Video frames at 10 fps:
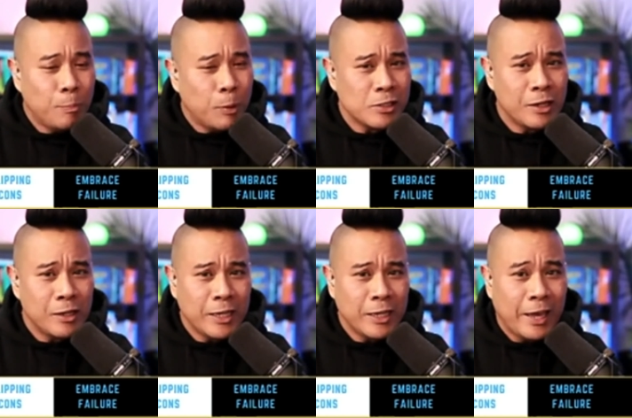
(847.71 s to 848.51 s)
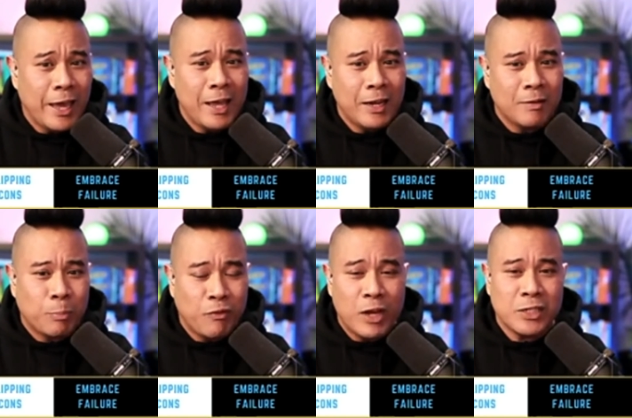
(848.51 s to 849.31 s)
Personally
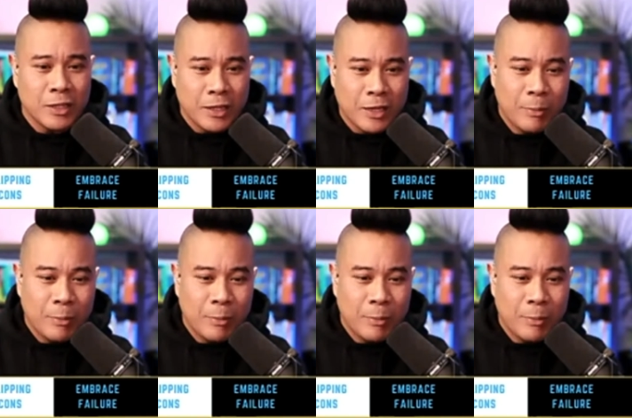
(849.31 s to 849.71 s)
and professionally.